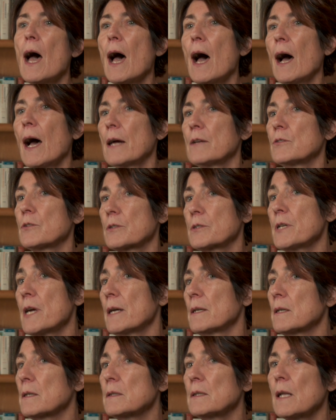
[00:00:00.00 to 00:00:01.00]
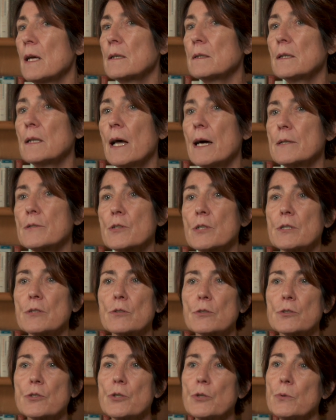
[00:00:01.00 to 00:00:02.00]
at your 10 o'clock class and
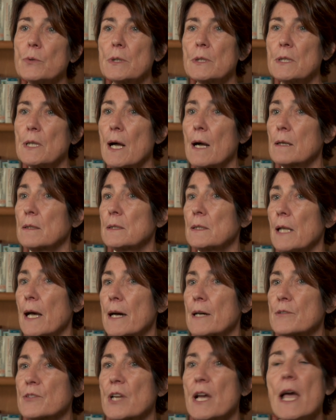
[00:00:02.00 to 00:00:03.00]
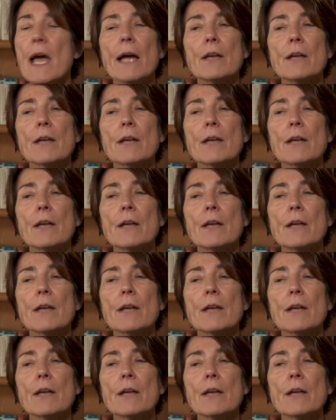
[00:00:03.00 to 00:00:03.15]
your 2 o'clock class,